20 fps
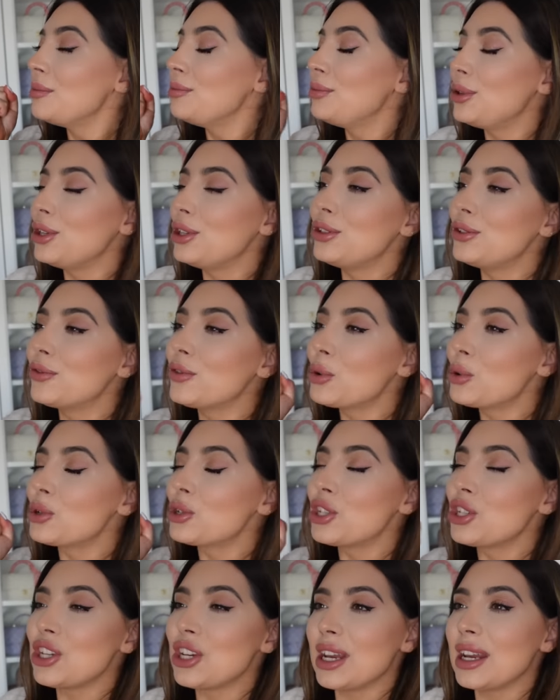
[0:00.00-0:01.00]
beautiful
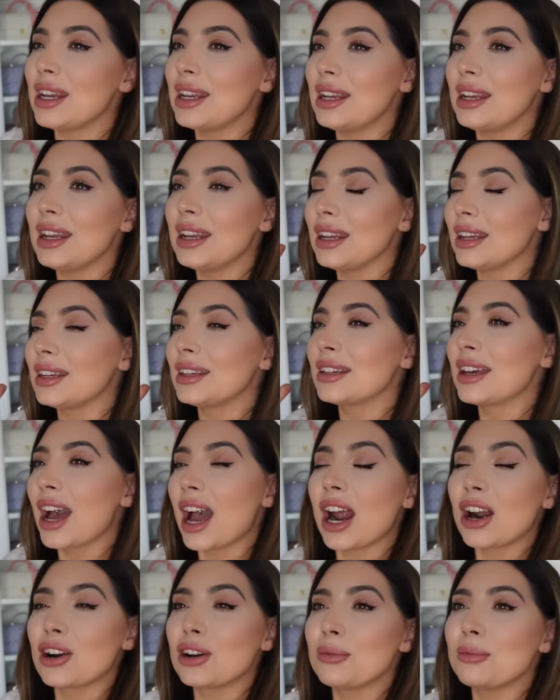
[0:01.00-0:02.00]
shearling
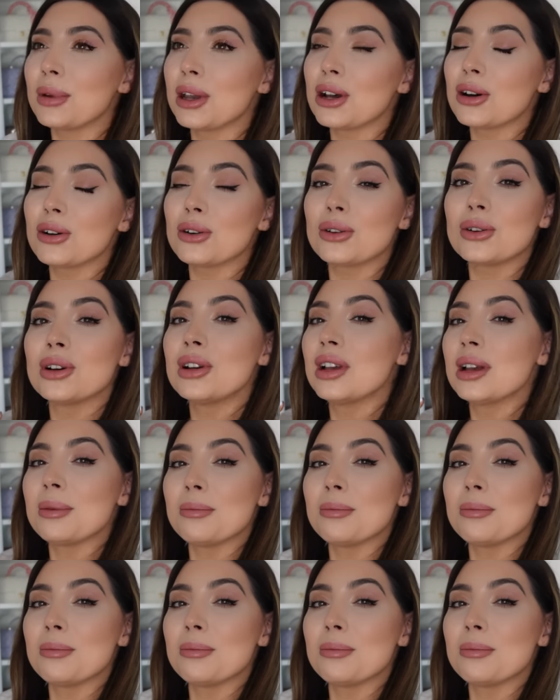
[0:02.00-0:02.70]
caramel